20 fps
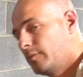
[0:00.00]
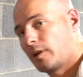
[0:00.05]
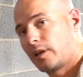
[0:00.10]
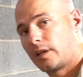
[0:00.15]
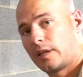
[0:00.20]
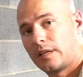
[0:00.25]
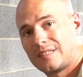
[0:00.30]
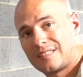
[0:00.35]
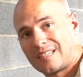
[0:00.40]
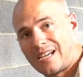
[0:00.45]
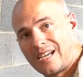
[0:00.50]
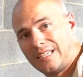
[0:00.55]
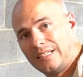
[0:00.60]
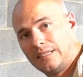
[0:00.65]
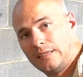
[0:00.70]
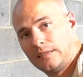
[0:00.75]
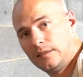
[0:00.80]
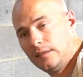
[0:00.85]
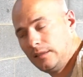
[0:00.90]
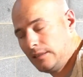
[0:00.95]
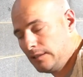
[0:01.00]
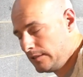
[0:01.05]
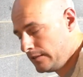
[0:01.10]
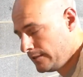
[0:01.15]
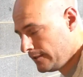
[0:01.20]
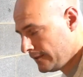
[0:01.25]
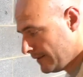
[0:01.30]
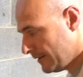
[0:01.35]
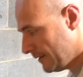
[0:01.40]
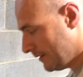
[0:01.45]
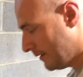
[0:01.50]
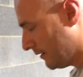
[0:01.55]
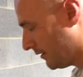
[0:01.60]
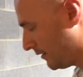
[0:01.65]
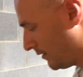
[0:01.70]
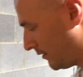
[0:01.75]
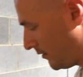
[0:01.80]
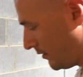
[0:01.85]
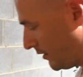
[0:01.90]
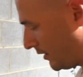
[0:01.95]
we're going to tighten
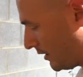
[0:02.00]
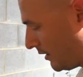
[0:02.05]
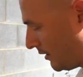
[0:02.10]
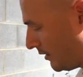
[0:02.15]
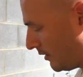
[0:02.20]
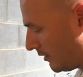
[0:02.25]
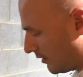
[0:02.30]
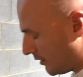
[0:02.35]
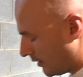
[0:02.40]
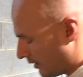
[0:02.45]
the